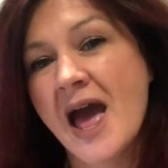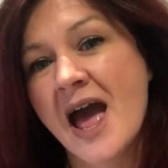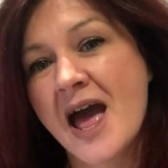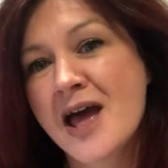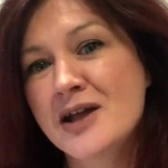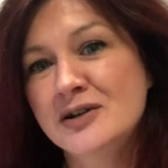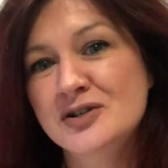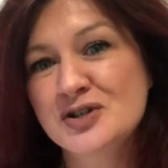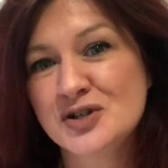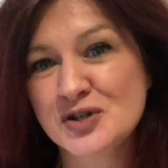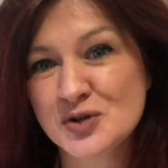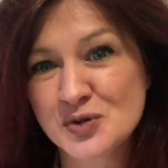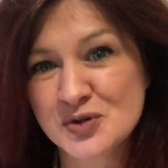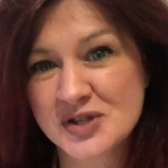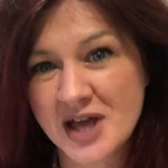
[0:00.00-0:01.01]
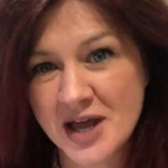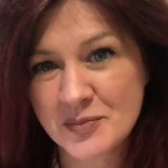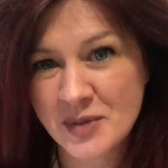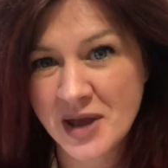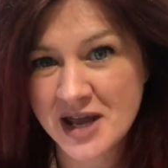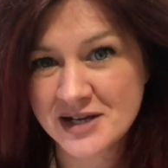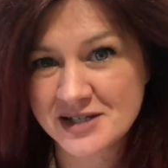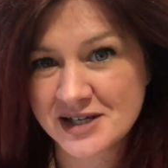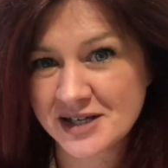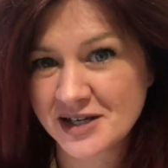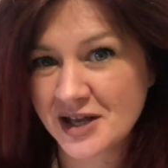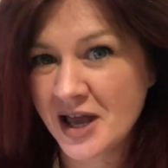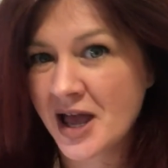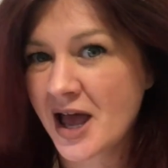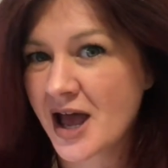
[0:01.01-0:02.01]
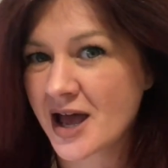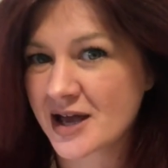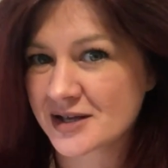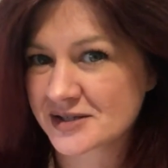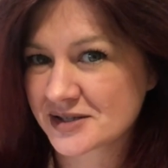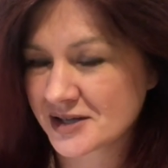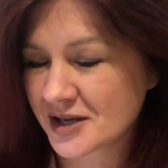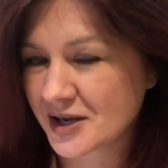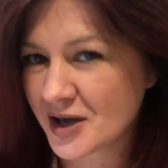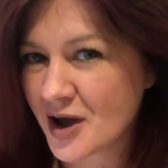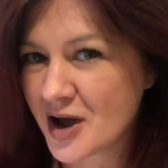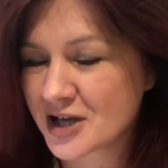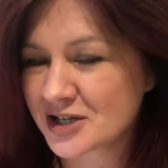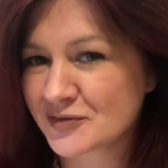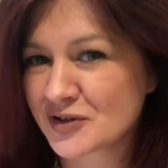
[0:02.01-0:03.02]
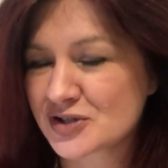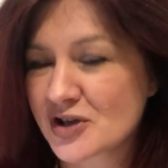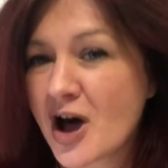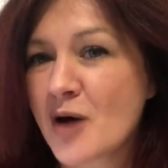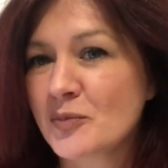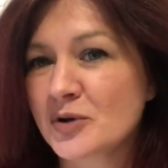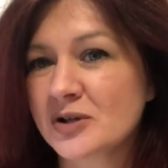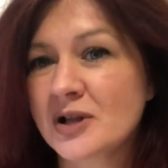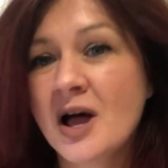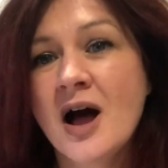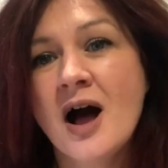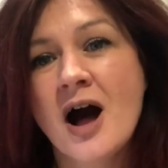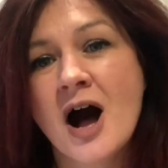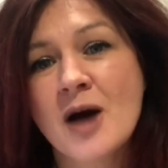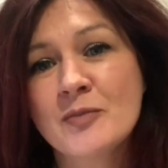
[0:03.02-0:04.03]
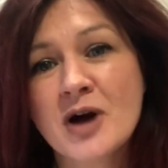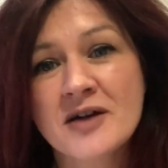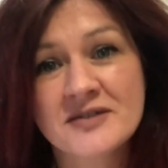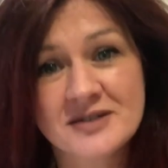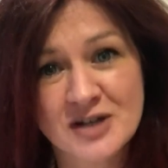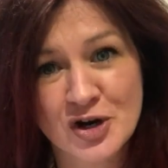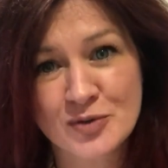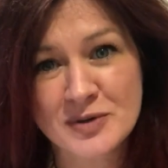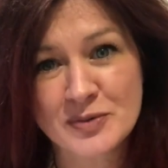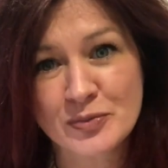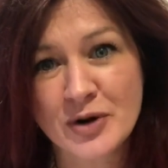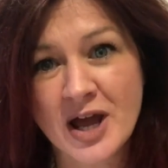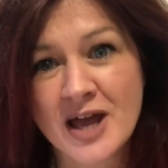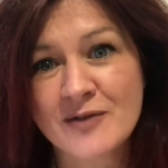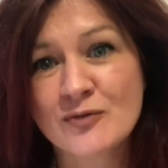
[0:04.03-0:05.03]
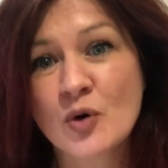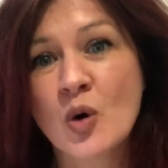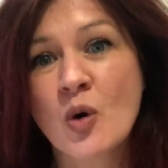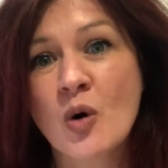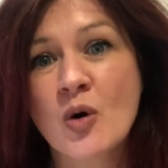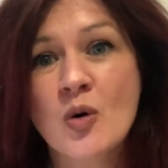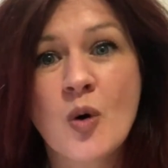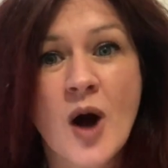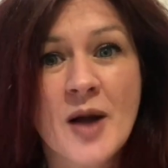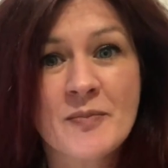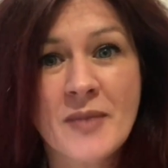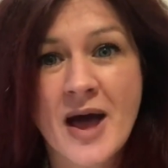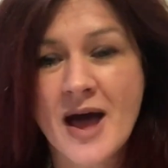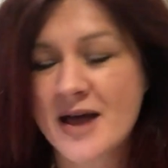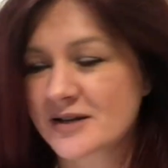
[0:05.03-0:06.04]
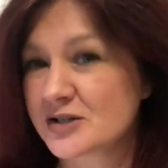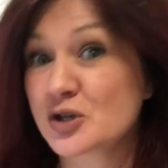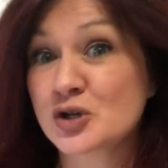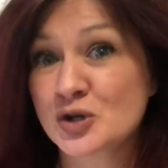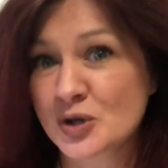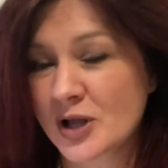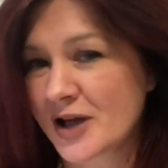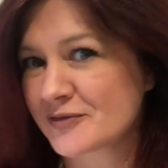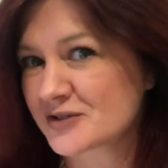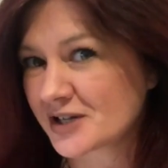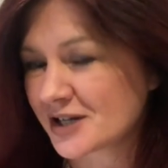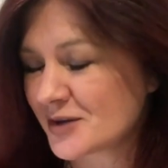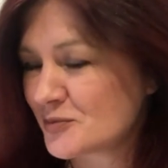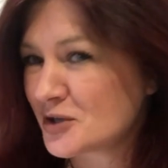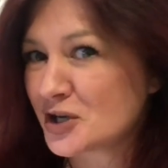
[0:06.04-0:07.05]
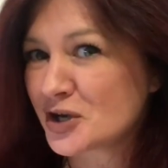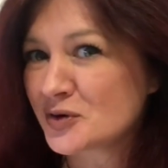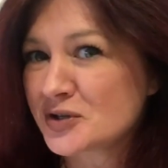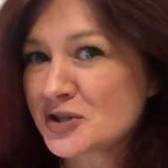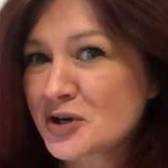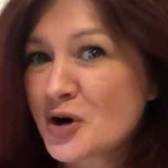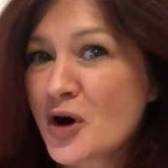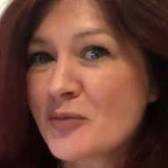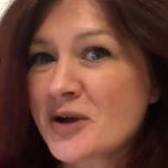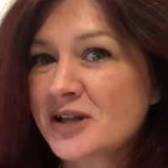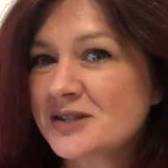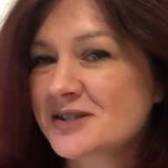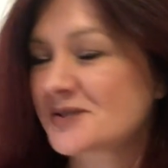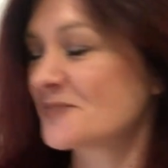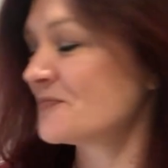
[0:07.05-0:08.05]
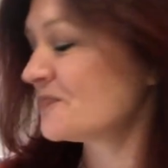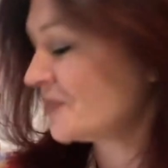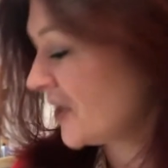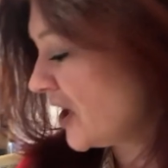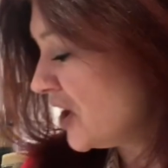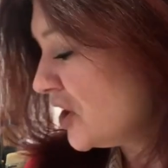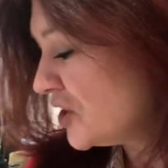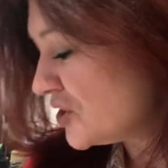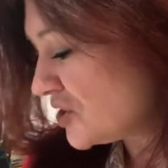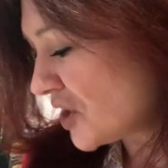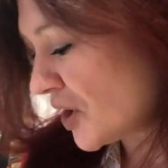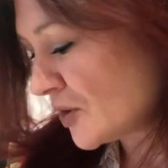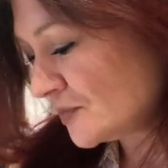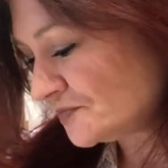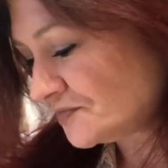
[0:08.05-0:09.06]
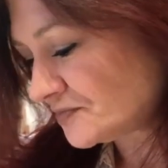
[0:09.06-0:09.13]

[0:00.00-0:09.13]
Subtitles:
and use that painting as a kind of example. I'm either terribly brave or quite mad. You'll have to let me know in the comments. So